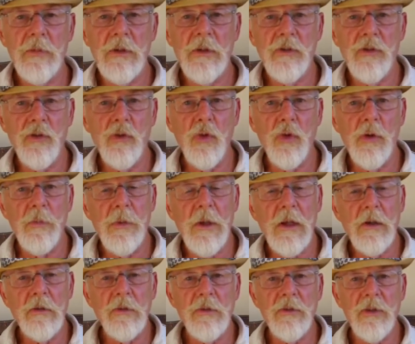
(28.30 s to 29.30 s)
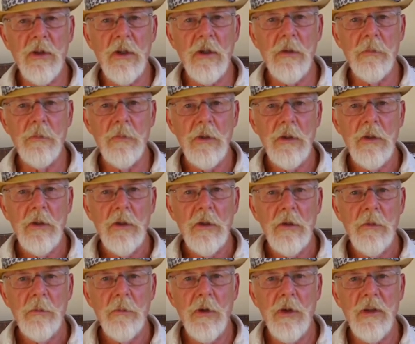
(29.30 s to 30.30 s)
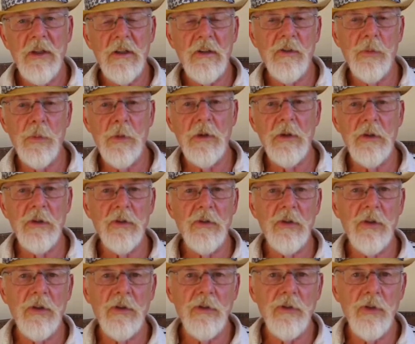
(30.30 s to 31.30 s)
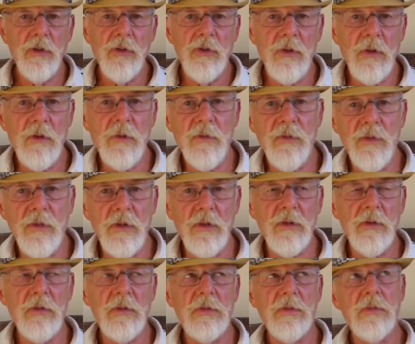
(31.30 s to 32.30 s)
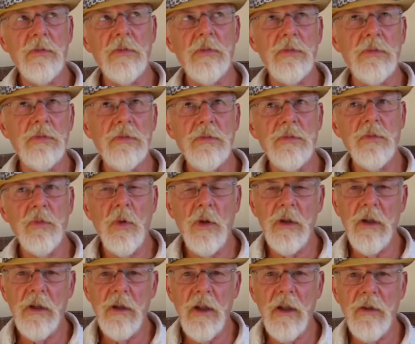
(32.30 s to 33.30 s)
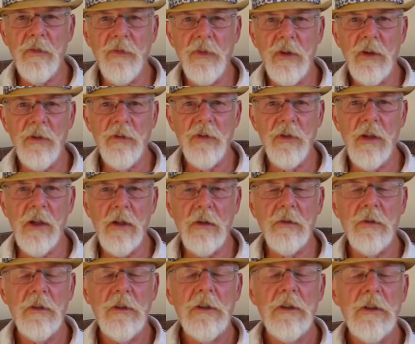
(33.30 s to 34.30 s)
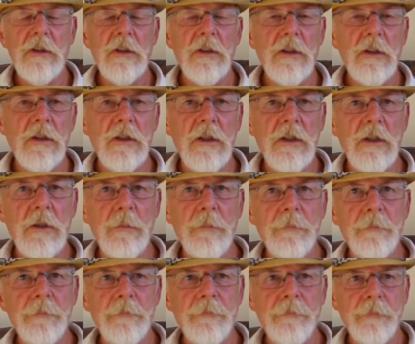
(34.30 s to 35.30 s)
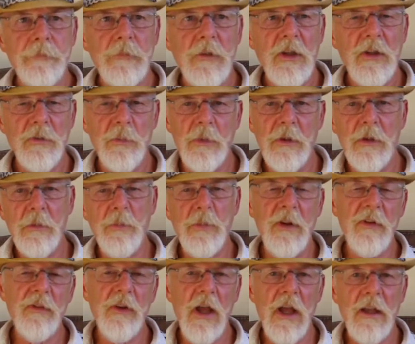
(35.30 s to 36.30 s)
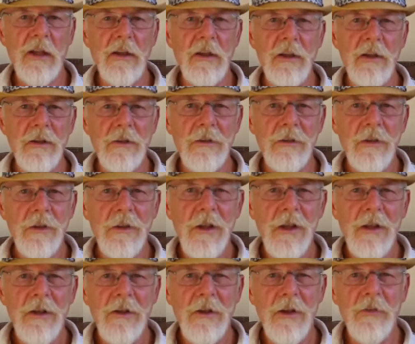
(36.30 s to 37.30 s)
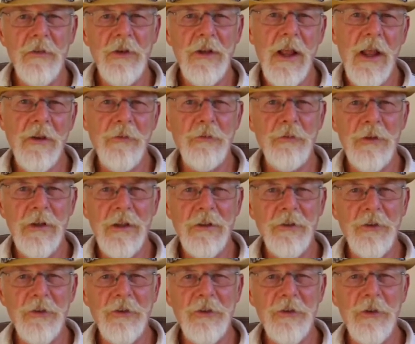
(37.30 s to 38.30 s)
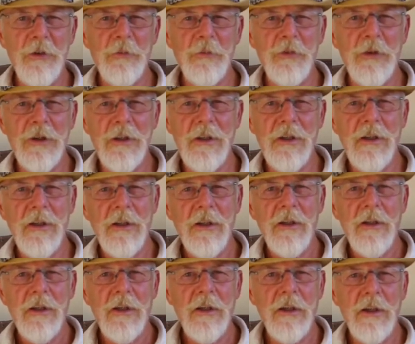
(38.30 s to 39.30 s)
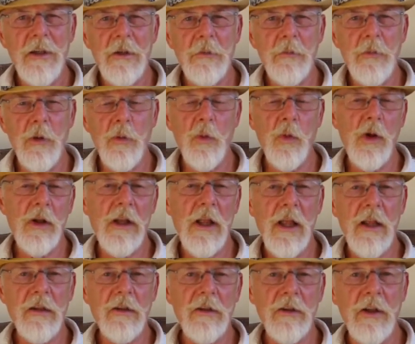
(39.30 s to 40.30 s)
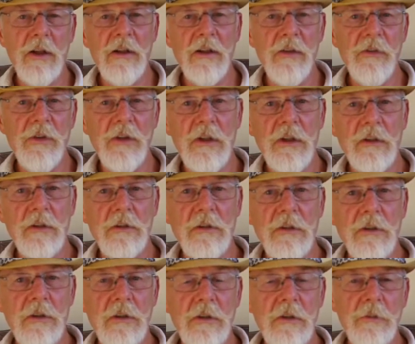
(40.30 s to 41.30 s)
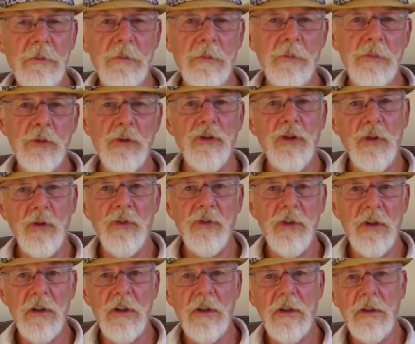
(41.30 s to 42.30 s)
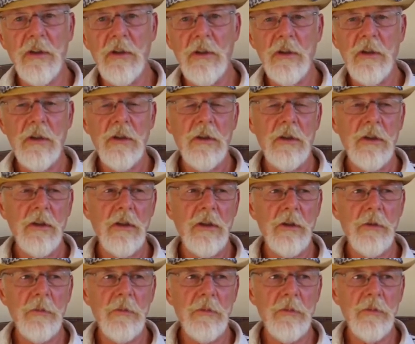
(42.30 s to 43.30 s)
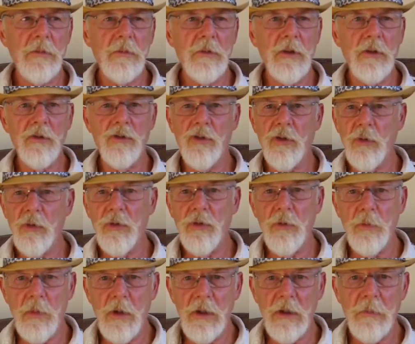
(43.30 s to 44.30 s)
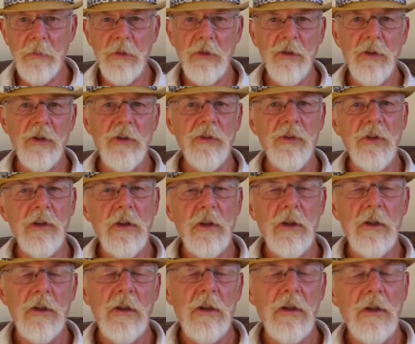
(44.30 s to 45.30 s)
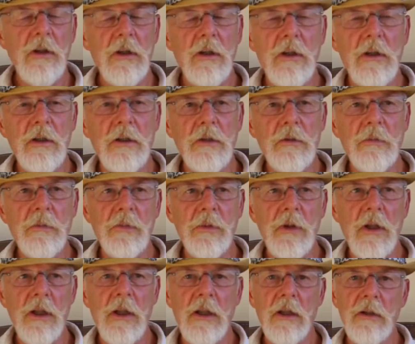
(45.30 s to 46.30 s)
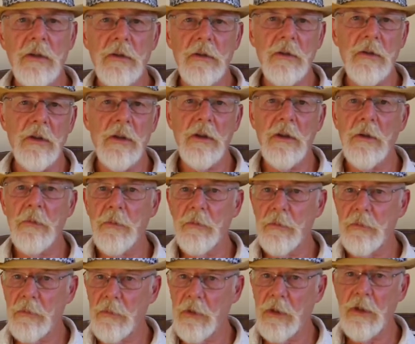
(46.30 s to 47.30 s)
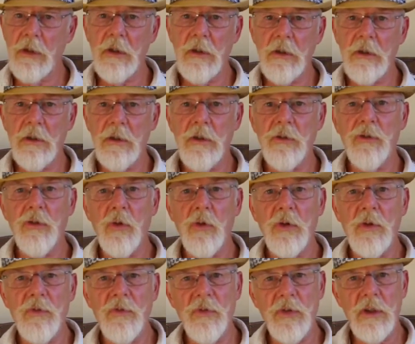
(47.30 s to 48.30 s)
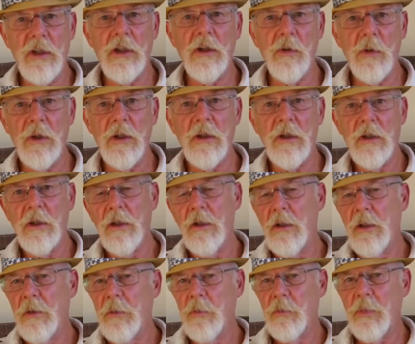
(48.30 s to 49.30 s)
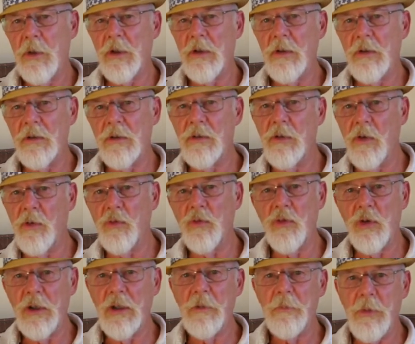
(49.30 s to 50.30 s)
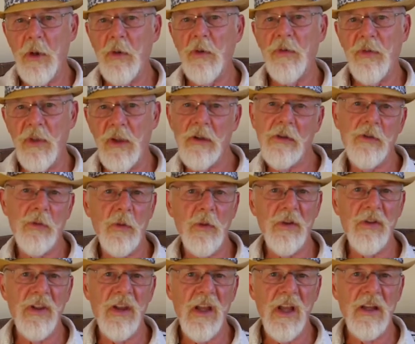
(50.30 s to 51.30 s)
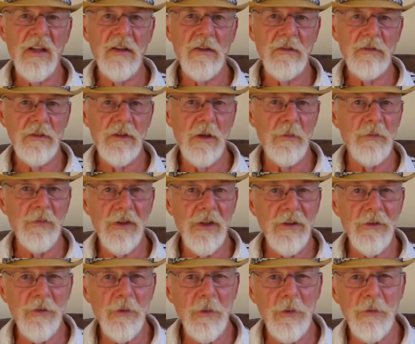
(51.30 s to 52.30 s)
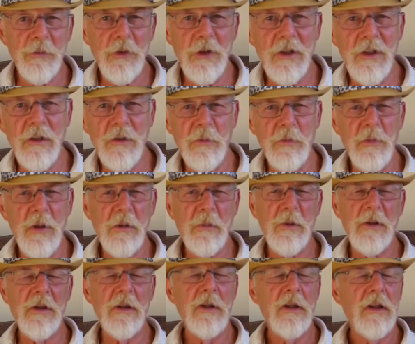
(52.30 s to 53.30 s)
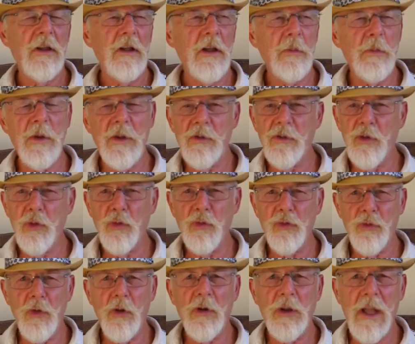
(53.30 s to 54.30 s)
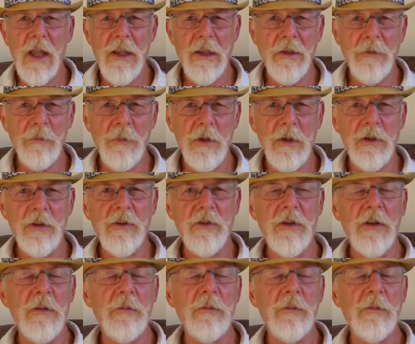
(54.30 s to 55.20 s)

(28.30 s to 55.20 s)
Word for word: here to talk about um, my experience on YouTube for mm, one and a half years now. Um, it's been a bit of a hate and love and hate relationship really. Um, on one hand I love it, um, producing, um, you know, showing you my images and and um, and I enjoy videoing but not really both. That's where the hate comes into it really, maybe a bit too strong hate but